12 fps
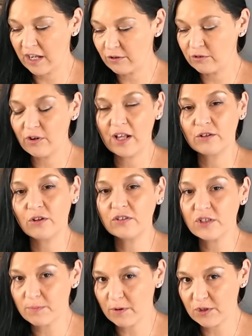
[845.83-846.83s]
I don't know how long
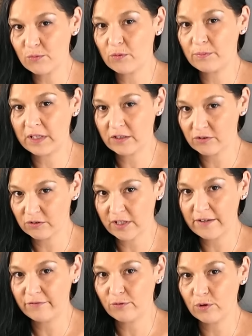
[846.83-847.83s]
this person will be in your
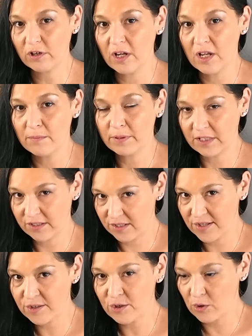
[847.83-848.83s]
life for, but this
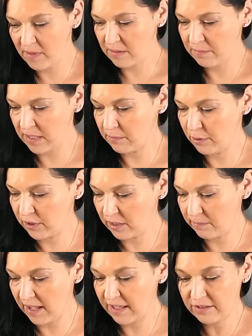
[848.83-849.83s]
is a soulmate being put
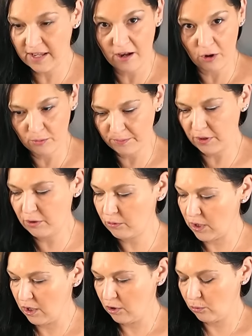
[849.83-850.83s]
on path to help
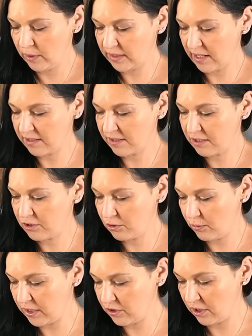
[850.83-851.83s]
you with that
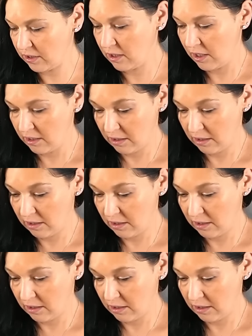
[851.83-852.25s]
situation.